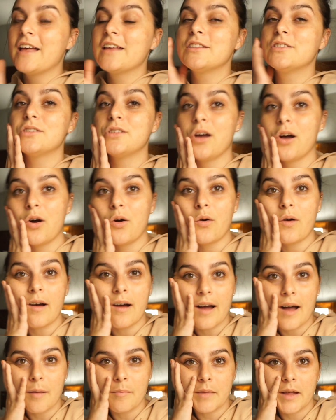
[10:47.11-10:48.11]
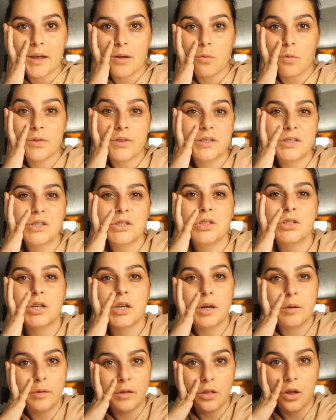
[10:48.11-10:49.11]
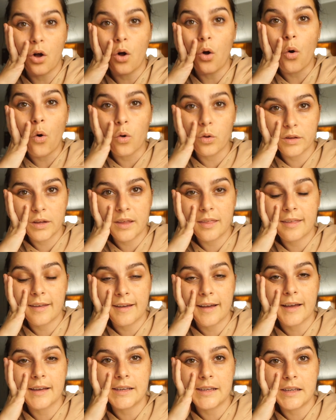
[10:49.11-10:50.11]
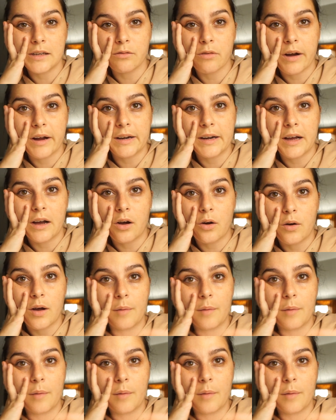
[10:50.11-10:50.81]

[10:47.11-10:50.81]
So I'm like, well, this is gonna be the only thing I eat right now.